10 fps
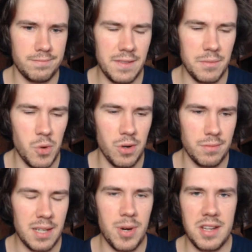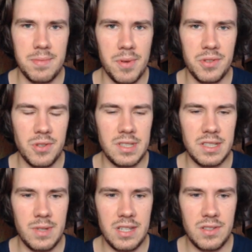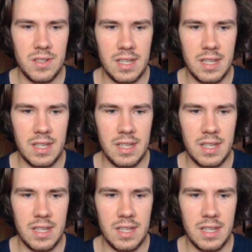even more depressed about the whole situation,